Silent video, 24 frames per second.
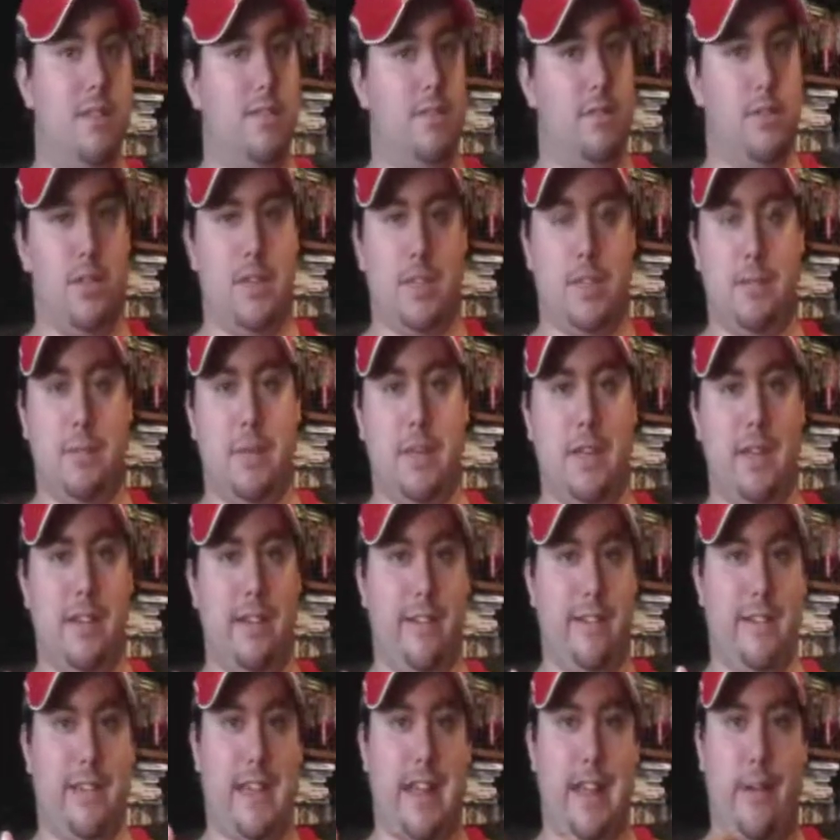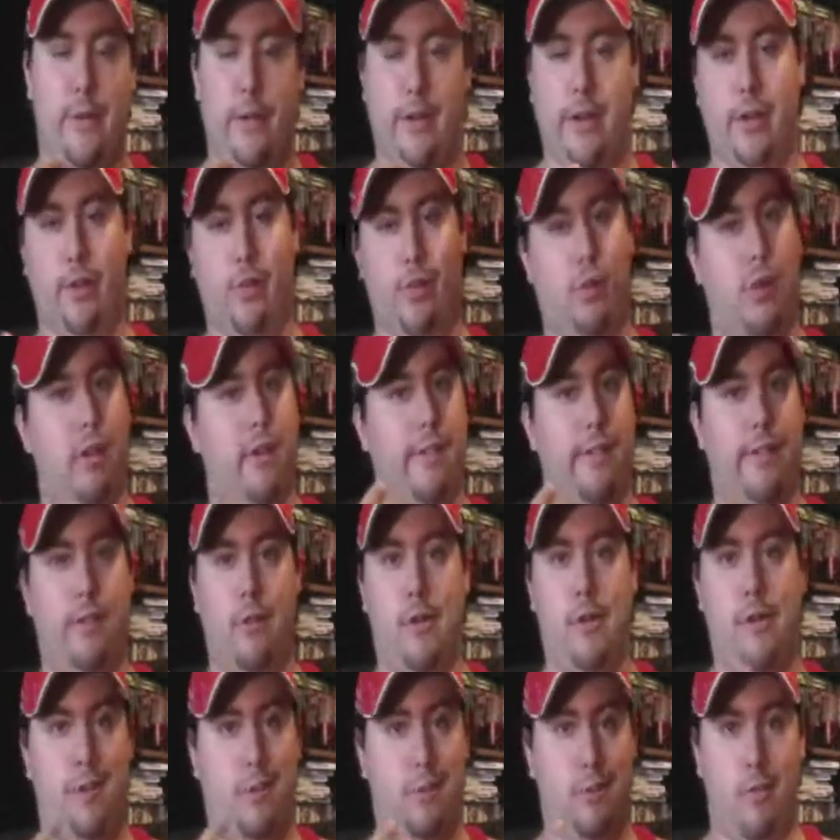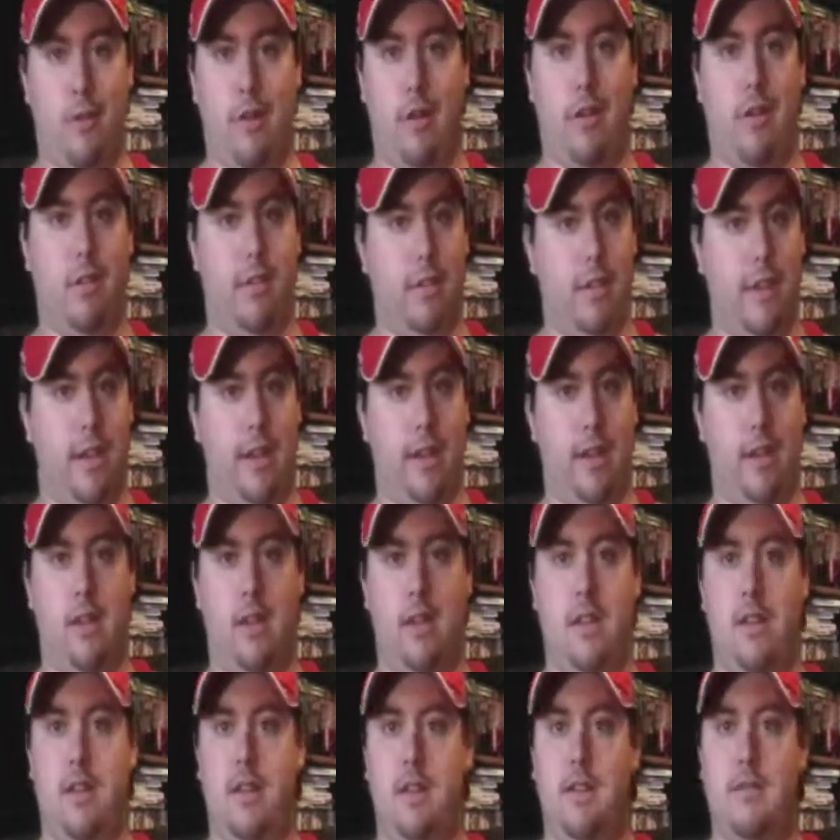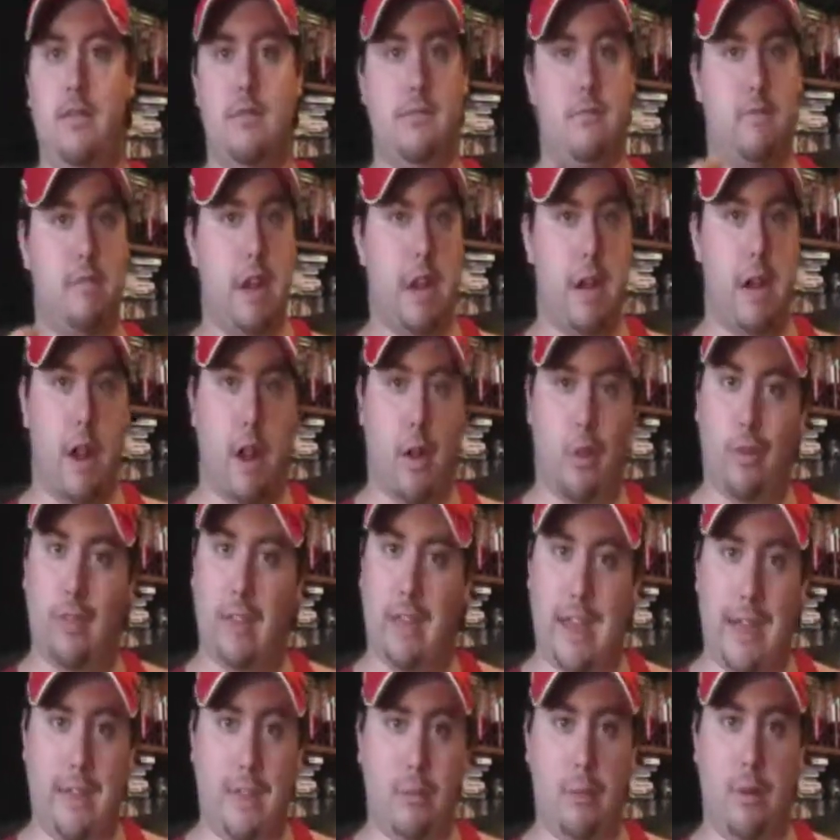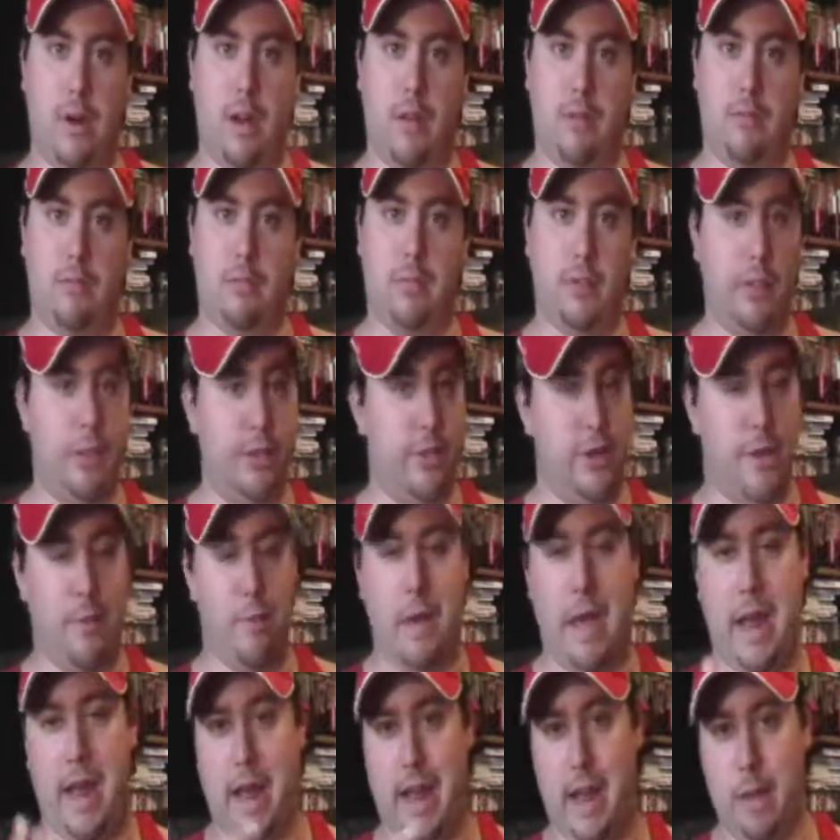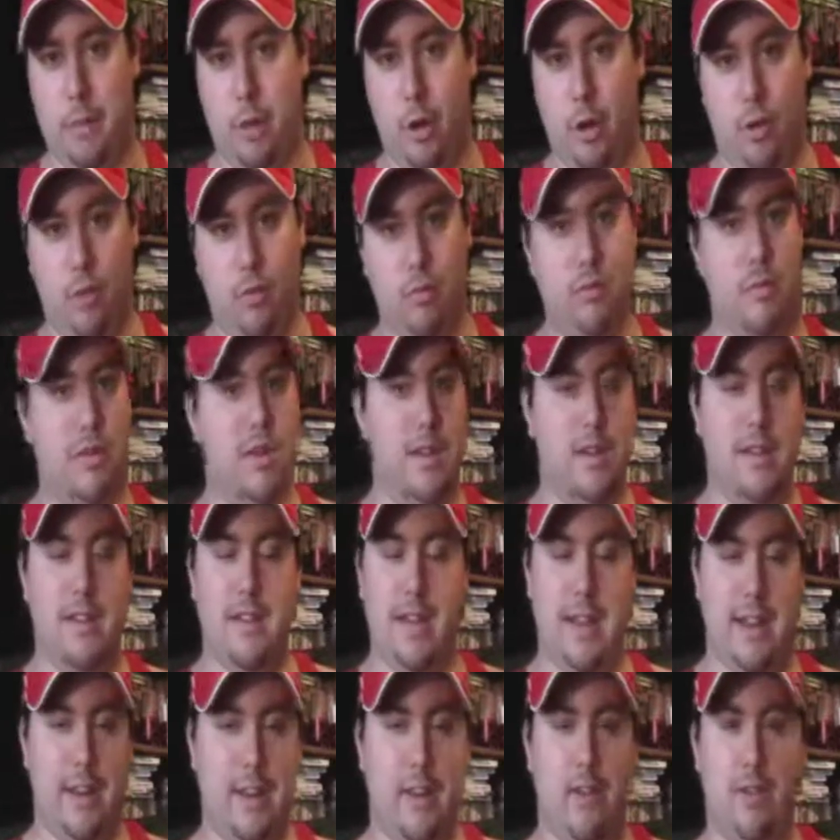just because I know it can run and run and run all day, and not really have a problem unless you have bad ammo. And